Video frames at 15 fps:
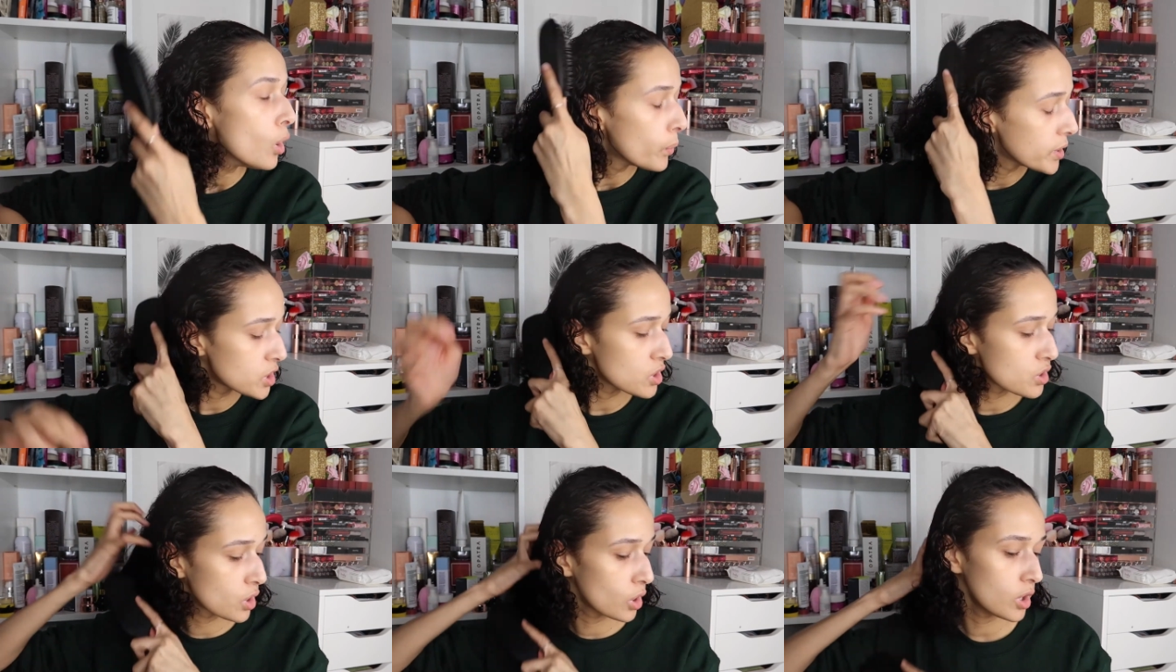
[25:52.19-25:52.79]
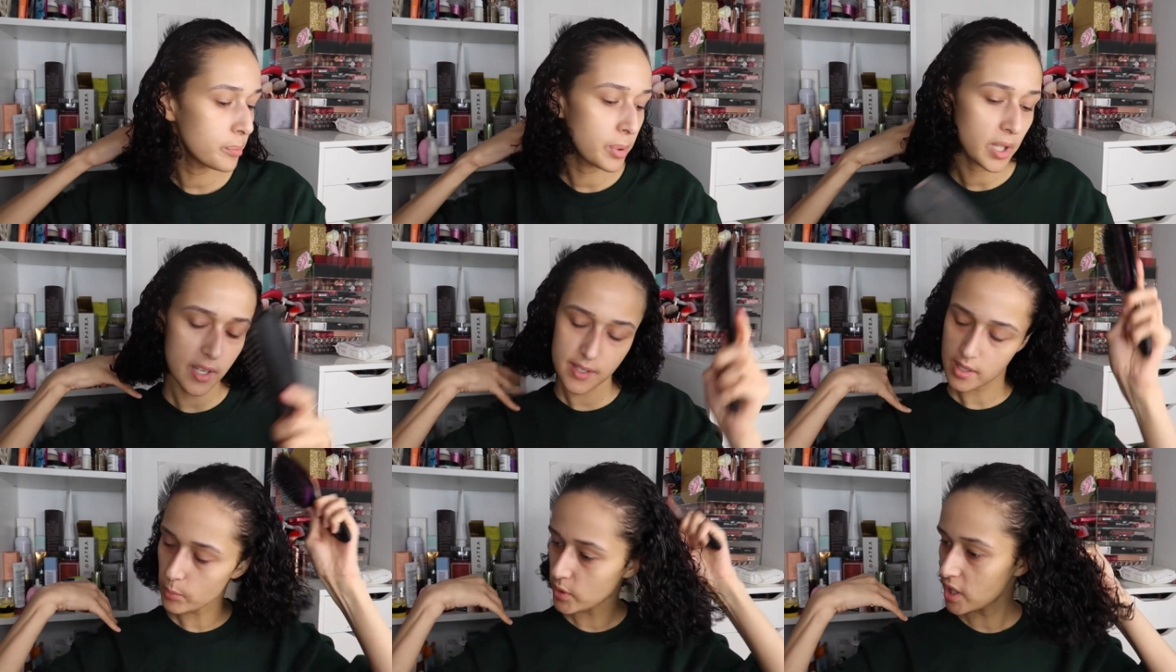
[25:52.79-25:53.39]
which is good
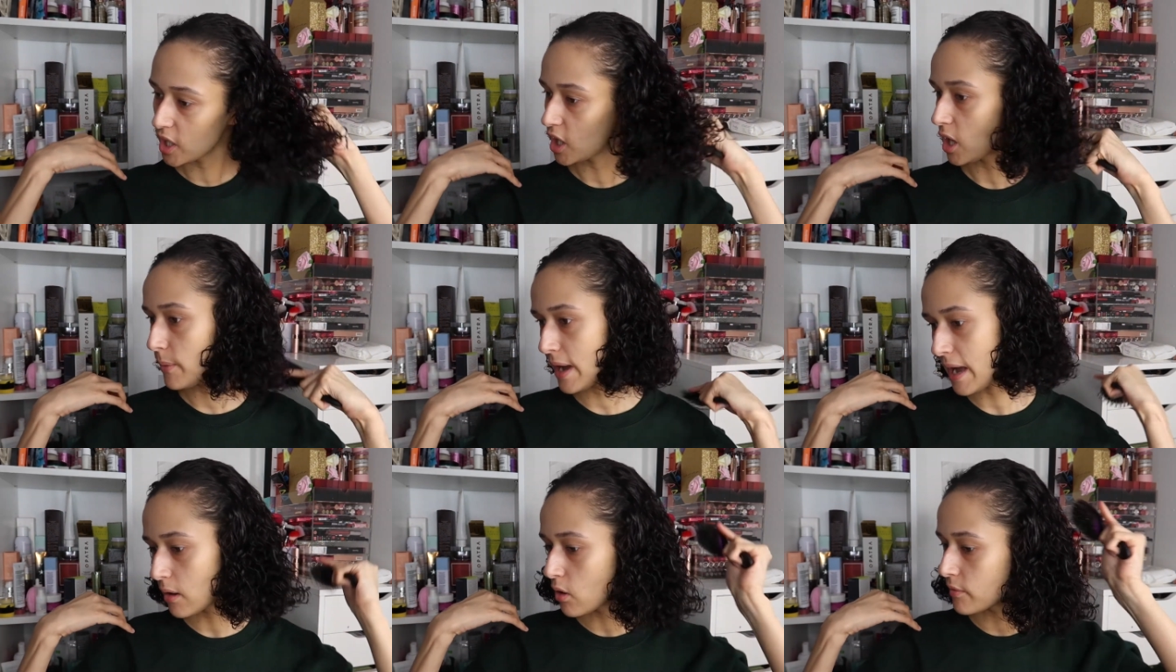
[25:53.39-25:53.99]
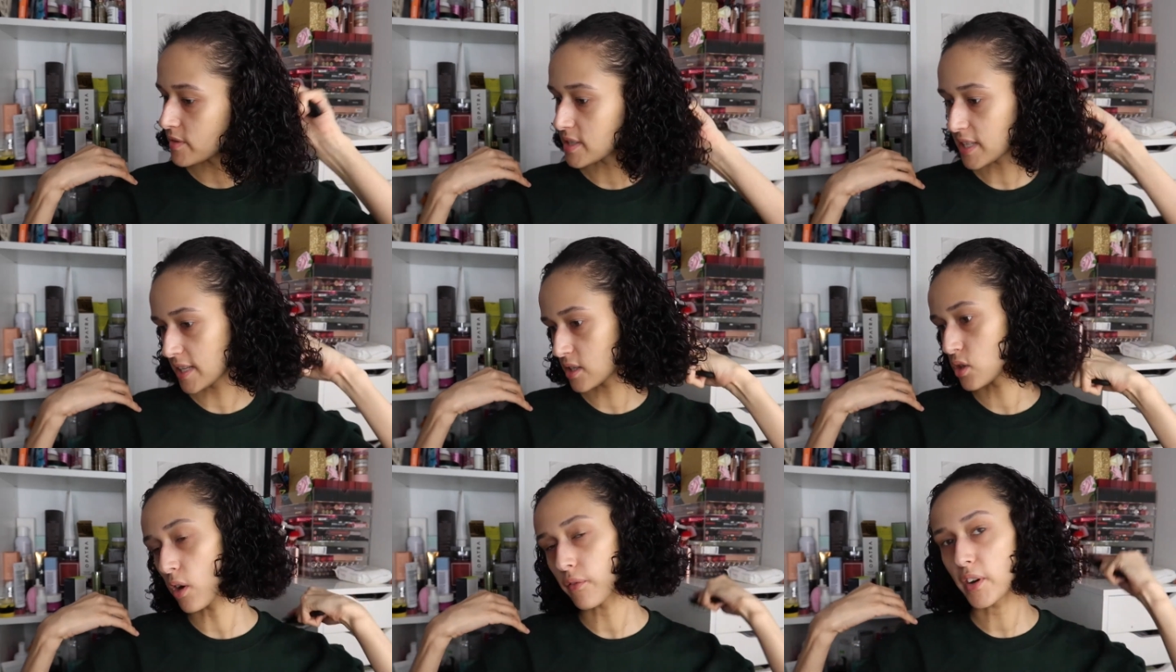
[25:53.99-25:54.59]
because when I go out, obviously
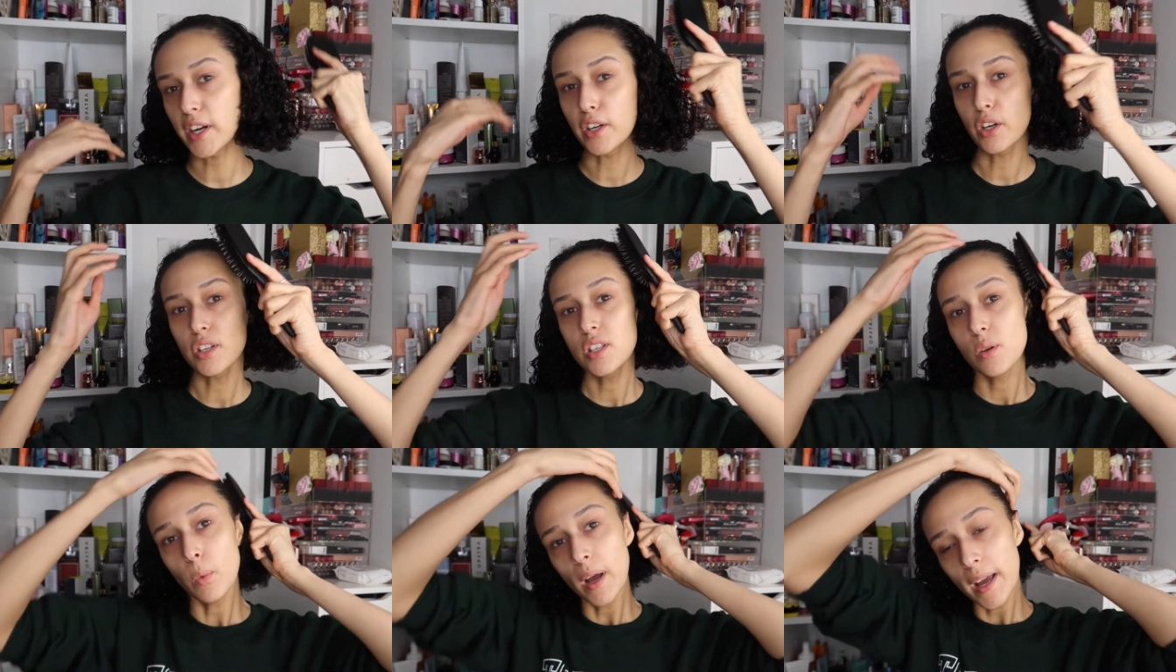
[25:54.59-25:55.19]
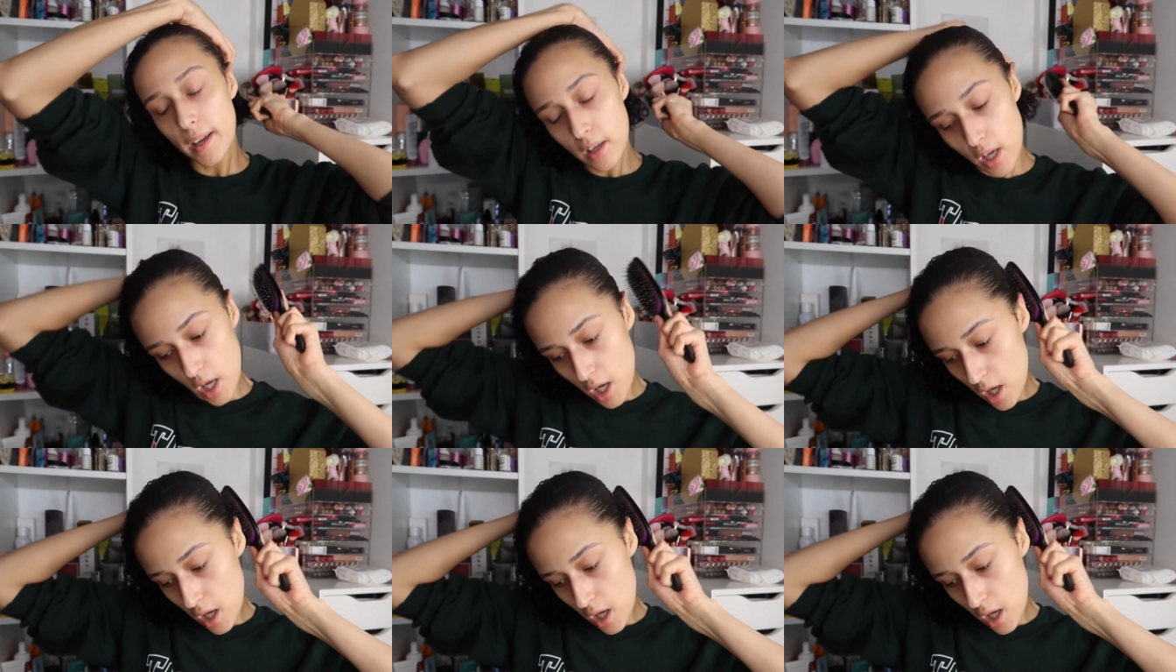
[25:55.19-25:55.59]
it's not very good to wear,